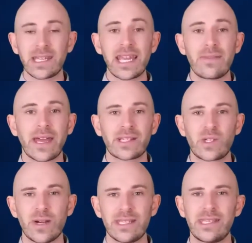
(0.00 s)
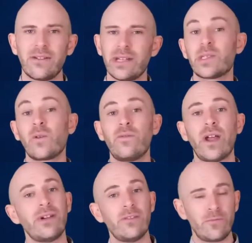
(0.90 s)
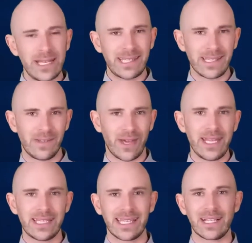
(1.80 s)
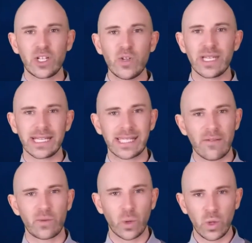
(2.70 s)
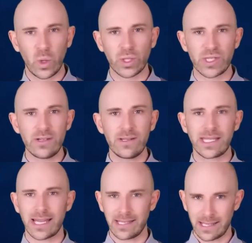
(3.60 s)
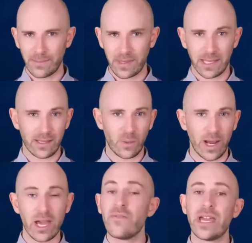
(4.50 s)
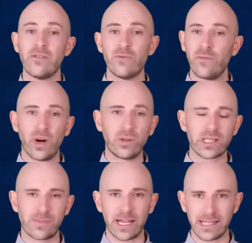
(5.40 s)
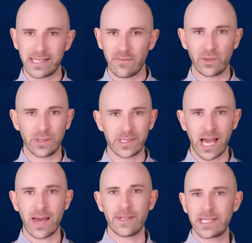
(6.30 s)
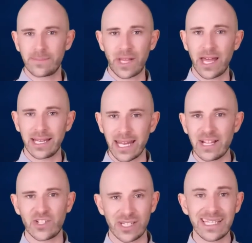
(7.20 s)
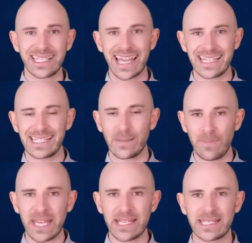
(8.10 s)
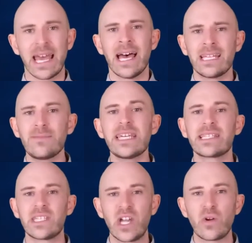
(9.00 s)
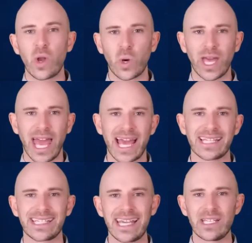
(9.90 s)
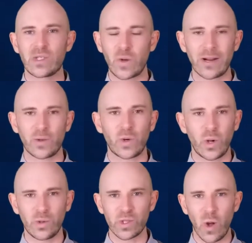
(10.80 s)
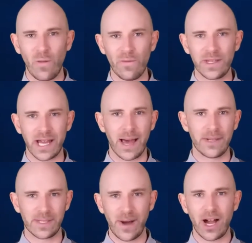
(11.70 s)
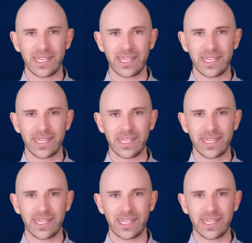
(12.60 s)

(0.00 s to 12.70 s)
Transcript: Today, thanks to a series of very recent events, including several lawsuits and something in the way of a revolt by several diamond-supplying nations against De Beers, De Beers no longer has a stranglehold on the diamond